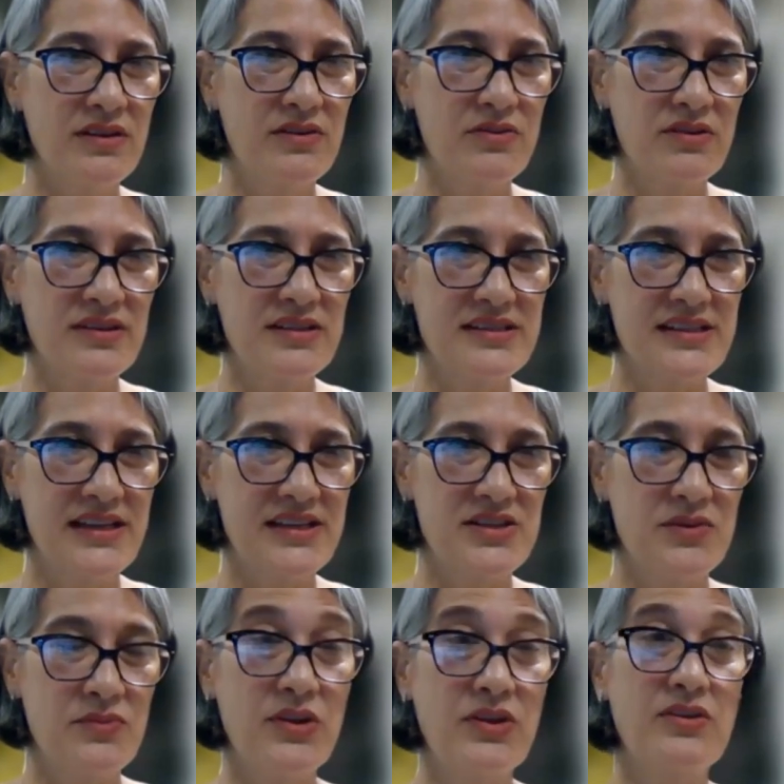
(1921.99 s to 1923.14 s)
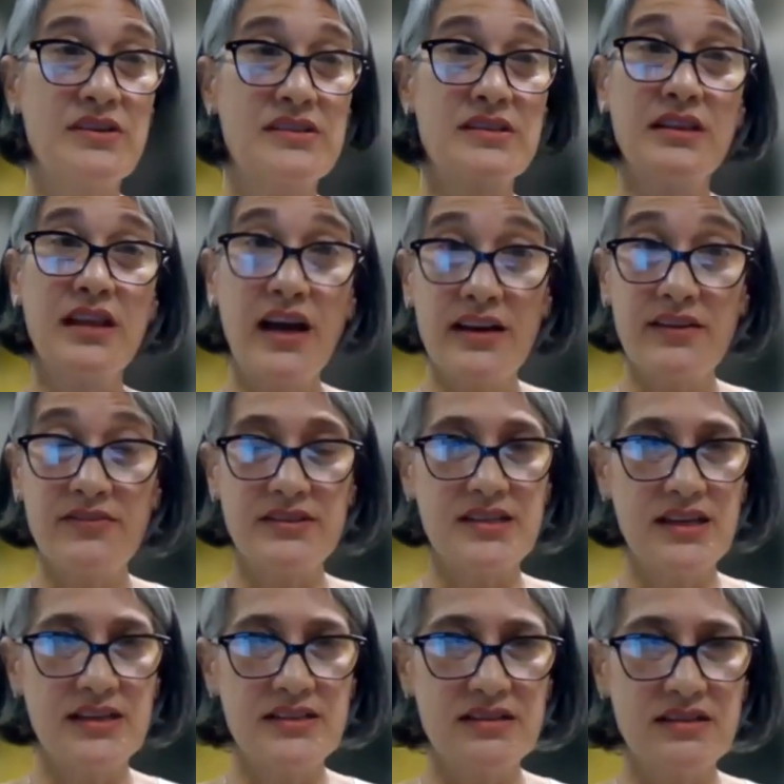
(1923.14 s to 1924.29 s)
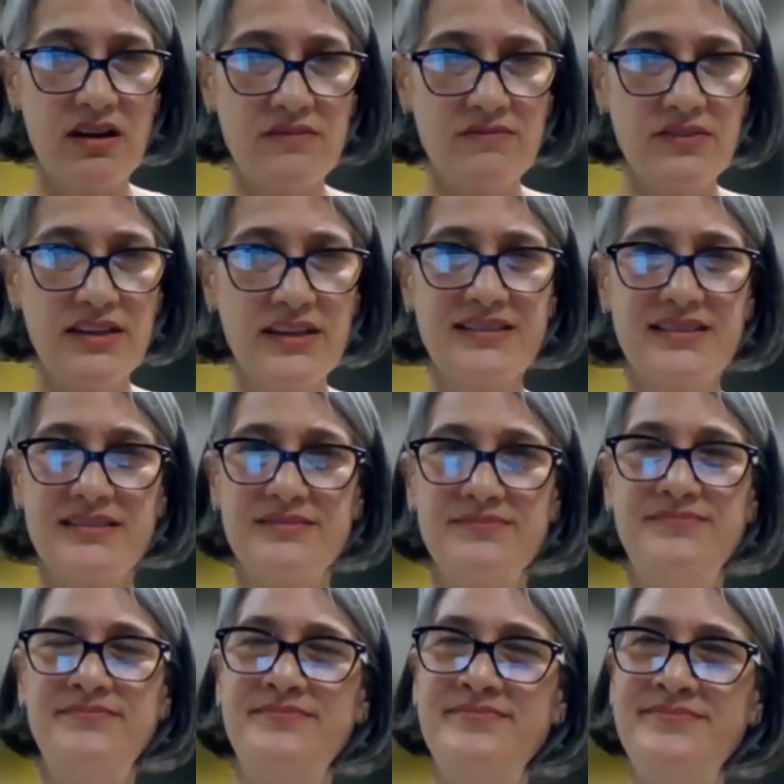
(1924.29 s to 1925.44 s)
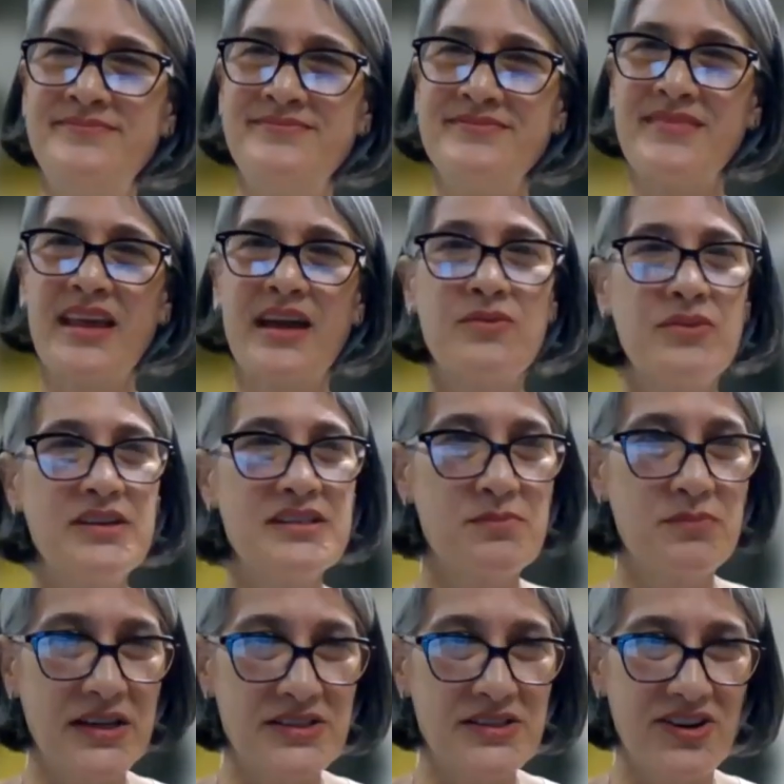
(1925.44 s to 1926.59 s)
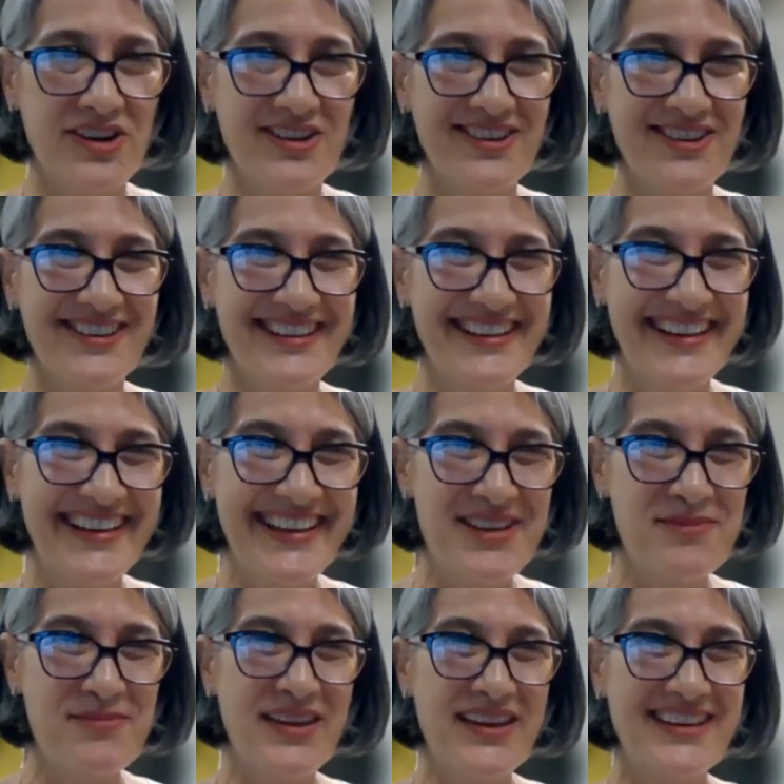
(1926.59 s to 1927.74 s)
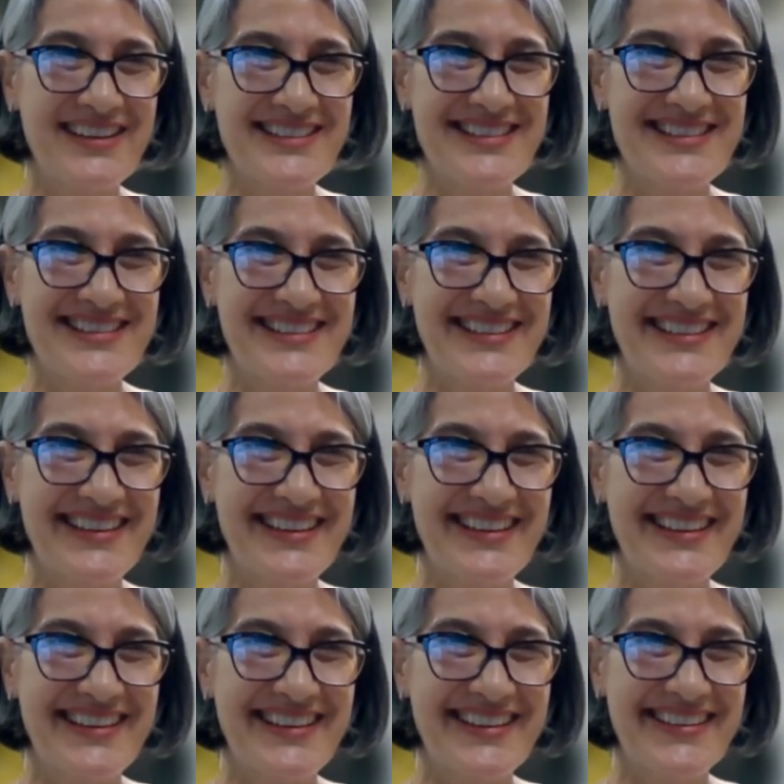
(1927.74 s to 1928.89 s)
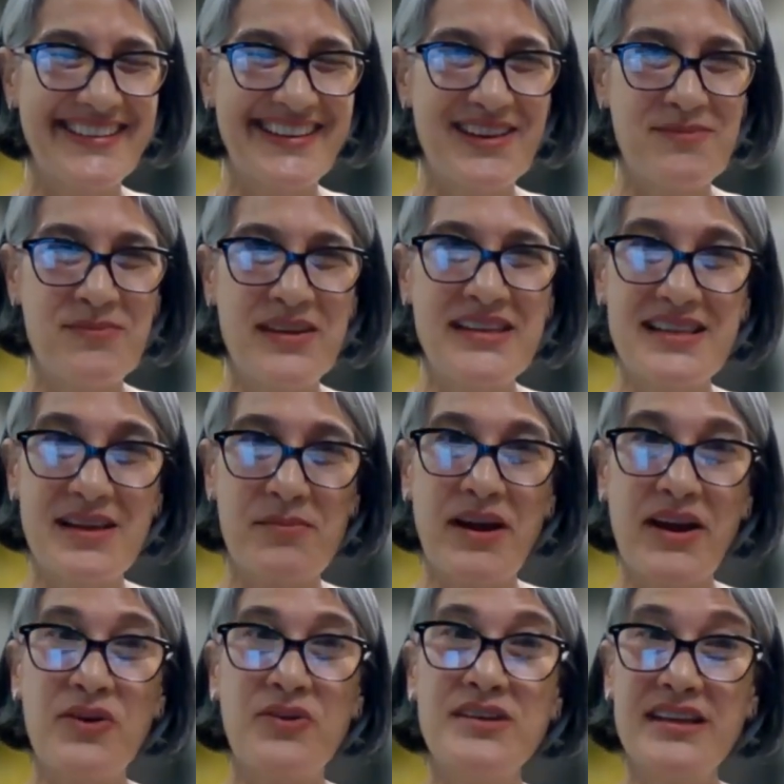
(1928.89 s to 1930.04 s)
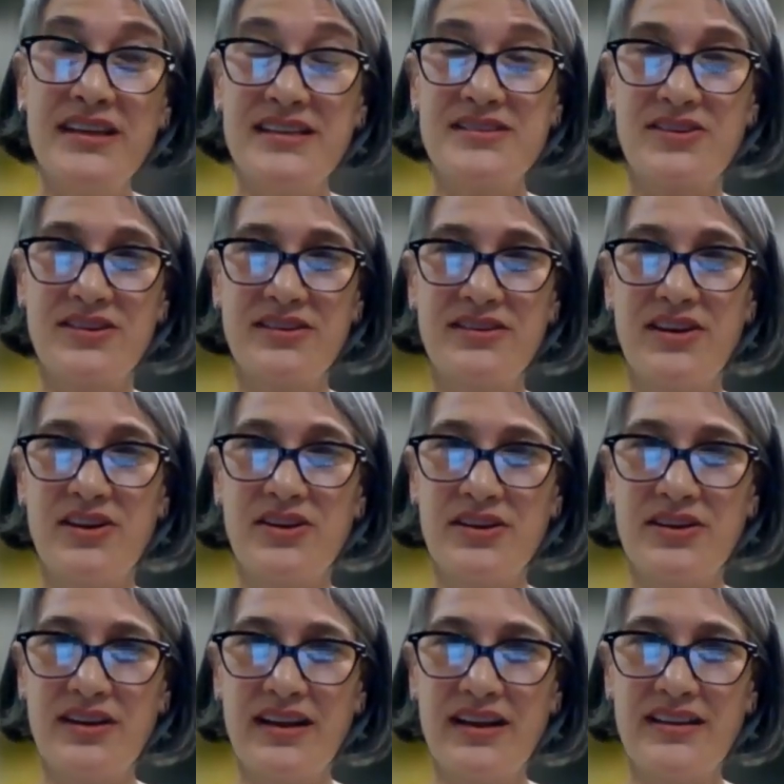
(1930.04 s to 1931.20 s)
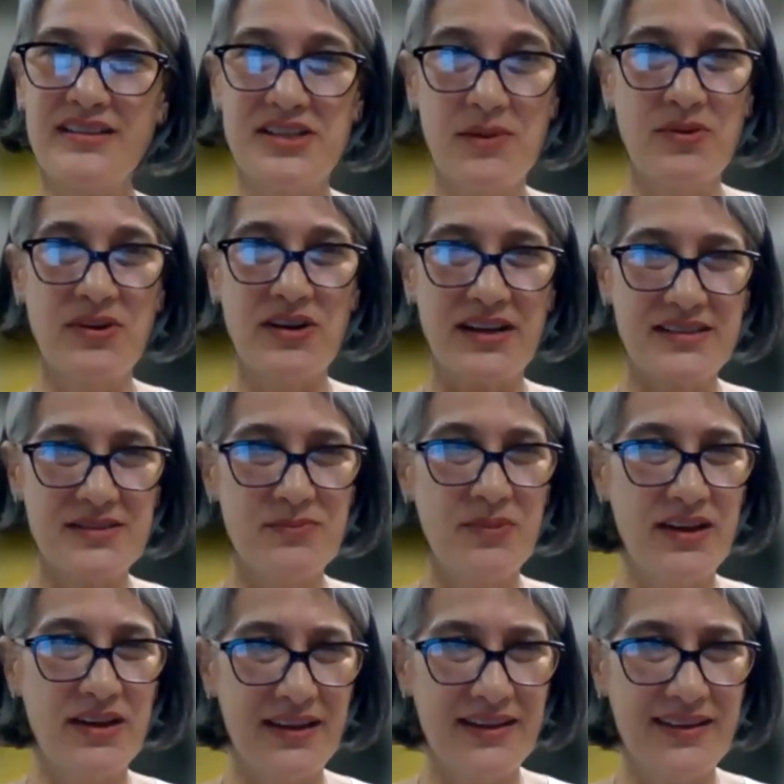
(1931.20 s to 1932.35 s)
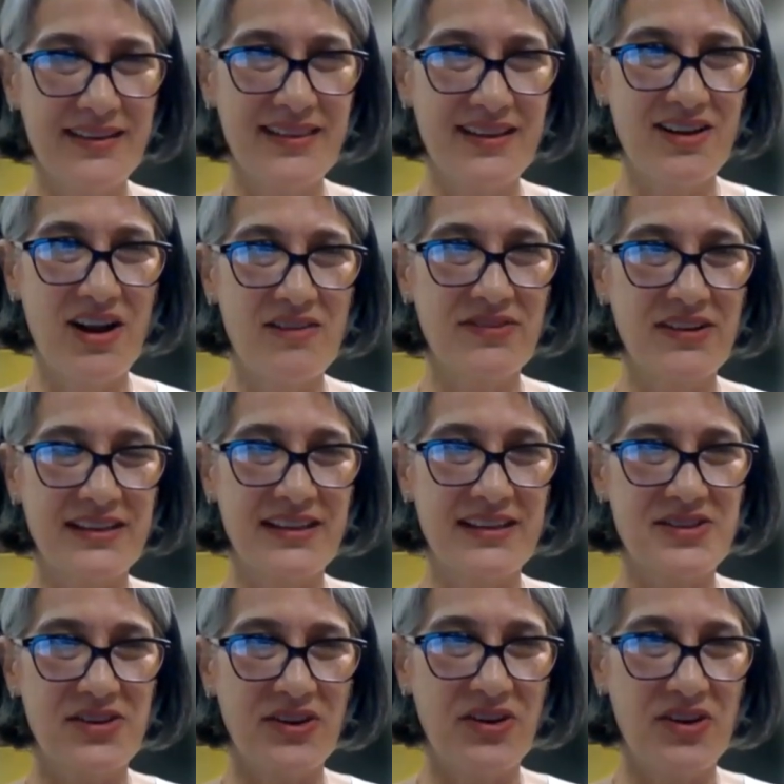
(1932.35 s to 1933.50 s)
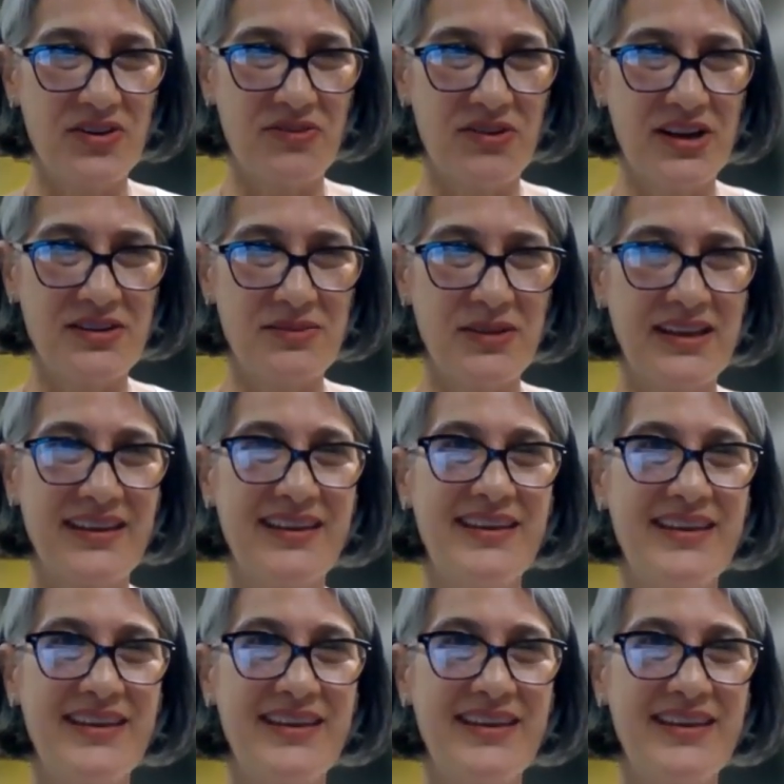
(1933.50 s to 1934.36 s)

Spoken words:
organization where there is a lot of intense conflict, that one is much harder because it means that my own needs are jeopardized by the conflict that's going on around me.